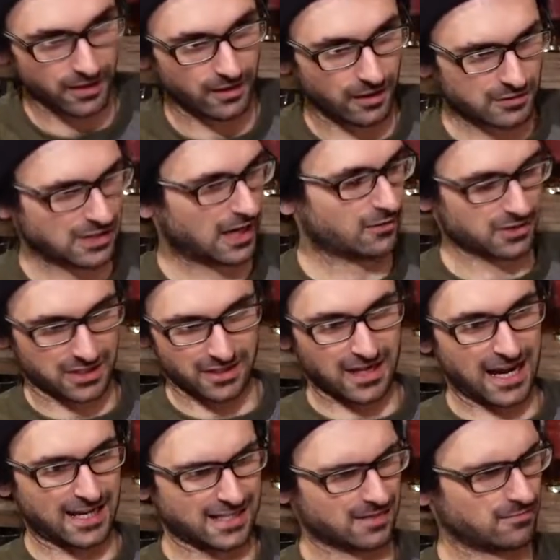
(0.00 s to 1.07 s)
I was going to
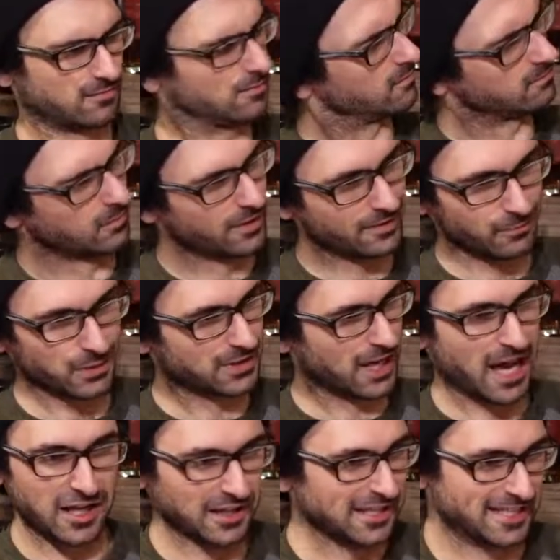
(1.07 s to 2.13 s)
ask, what the
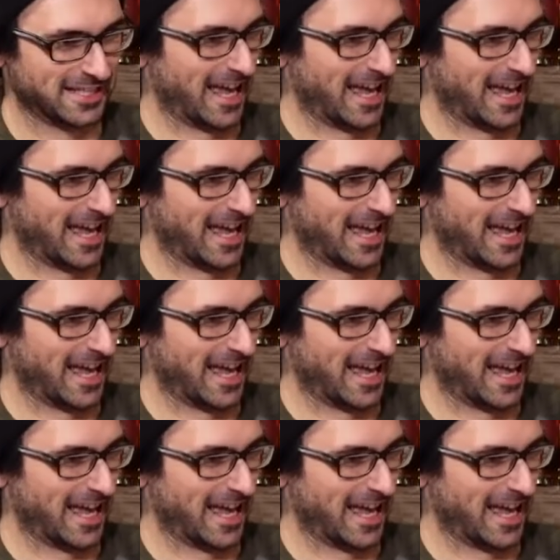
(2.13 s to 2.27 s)
hell is